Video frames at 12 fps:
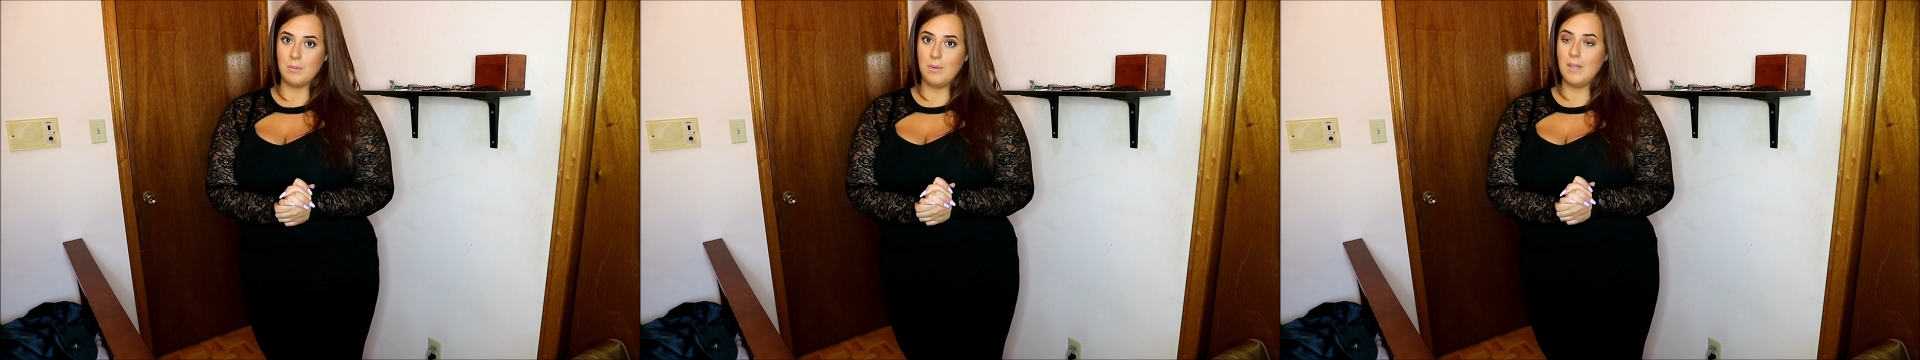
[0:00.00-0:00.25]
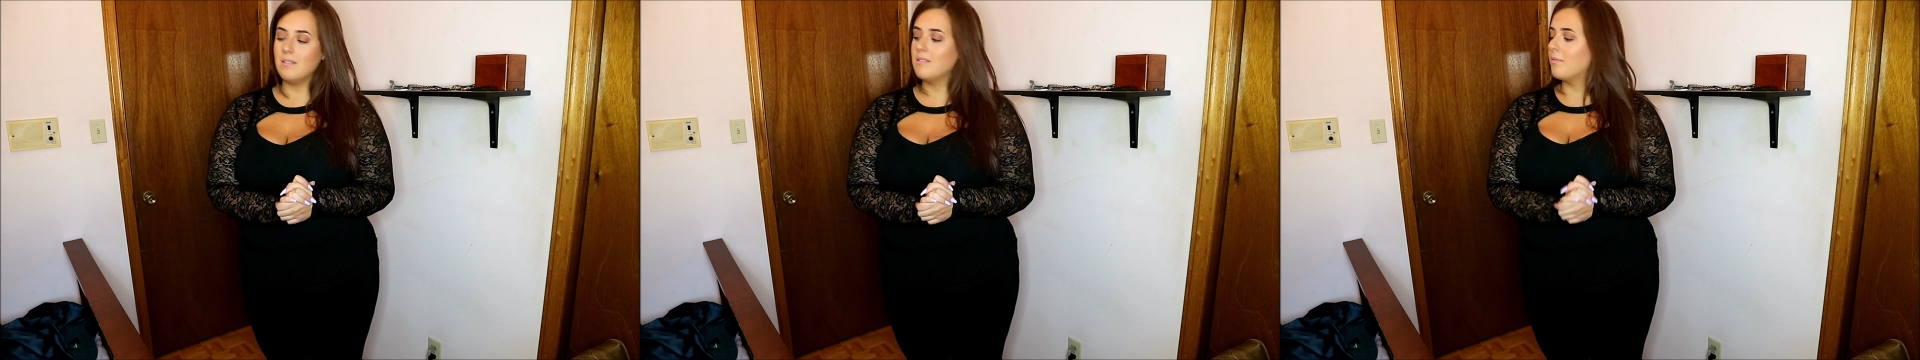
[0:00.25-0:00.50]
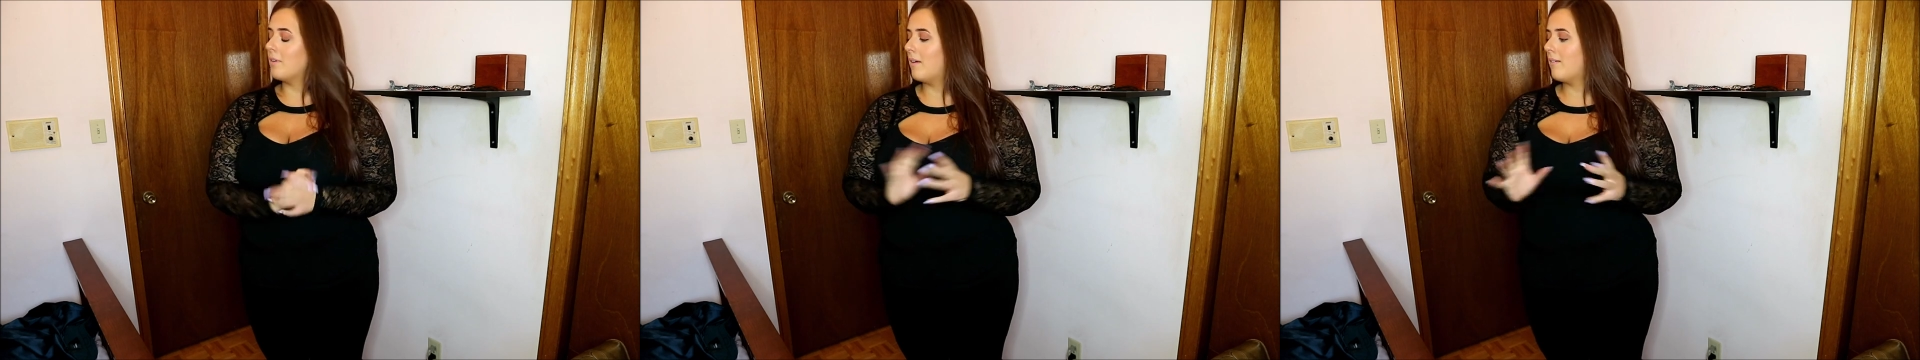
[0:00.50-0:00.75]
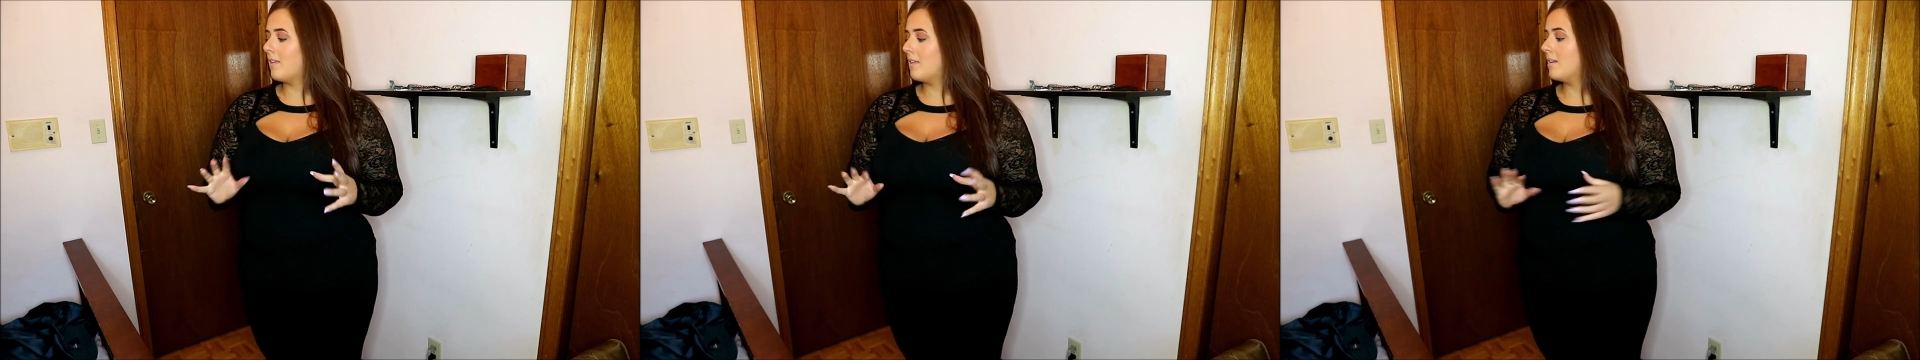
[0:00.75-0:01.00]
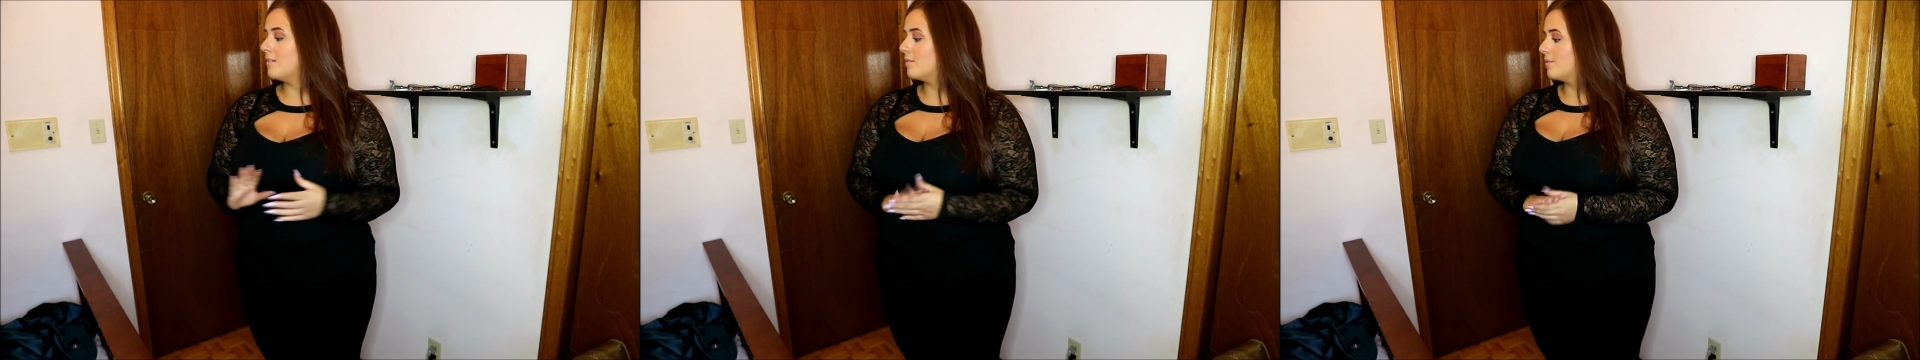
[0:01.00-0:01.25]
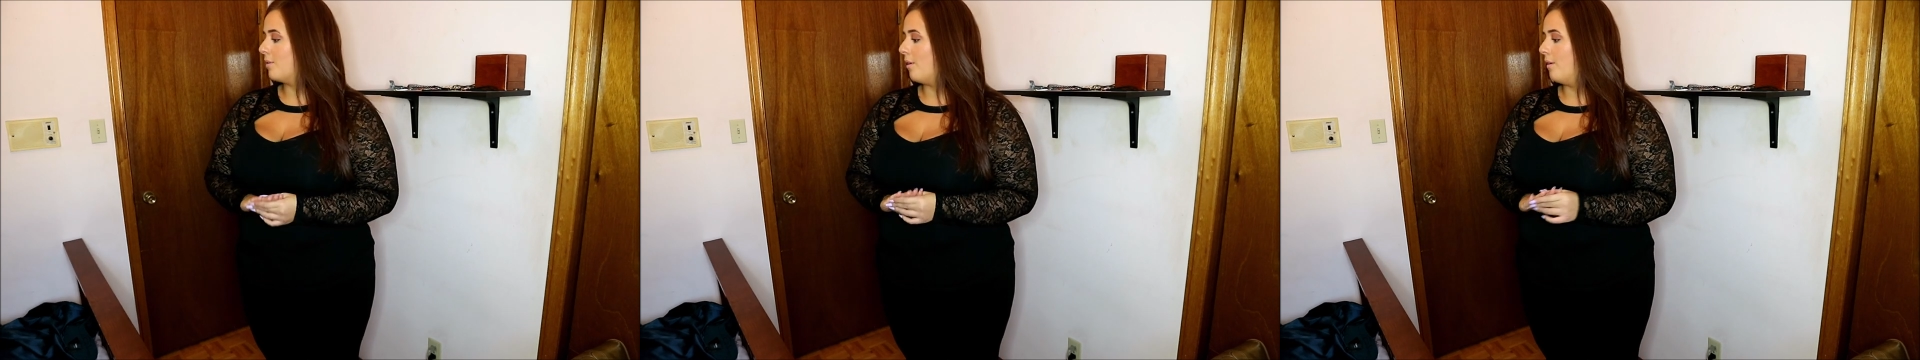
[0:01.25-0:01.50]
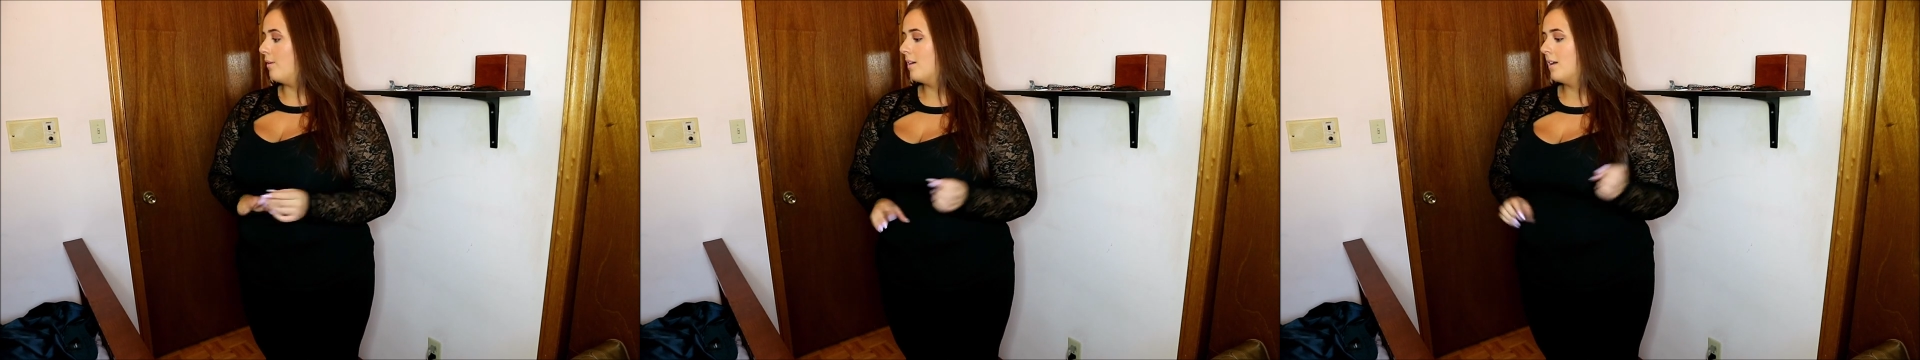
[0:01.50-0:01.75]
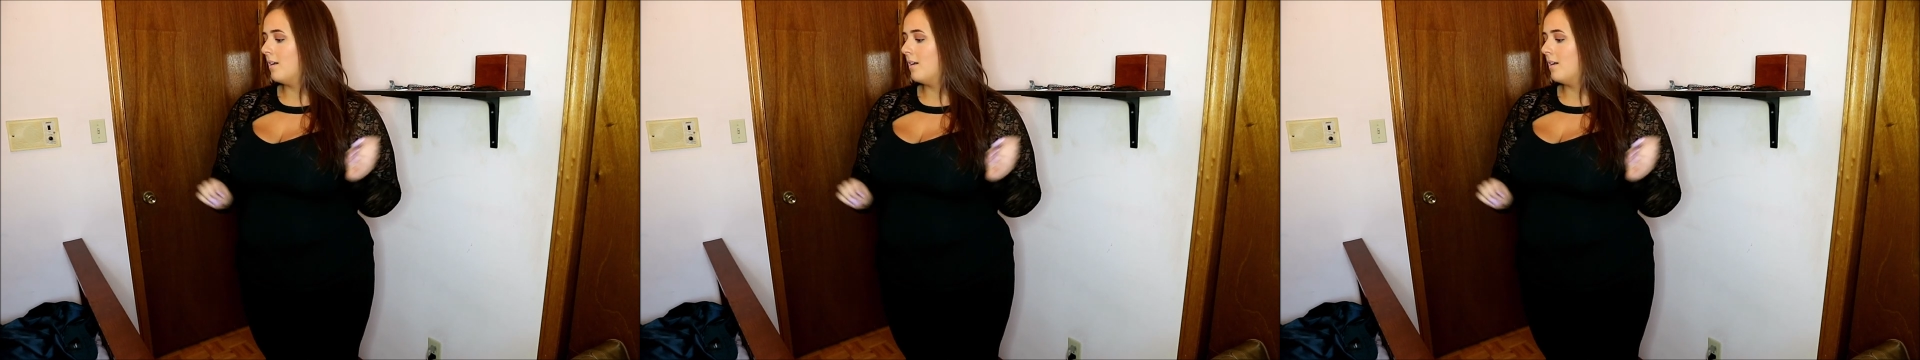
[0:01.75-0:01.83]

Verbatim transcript: coupons for everything, so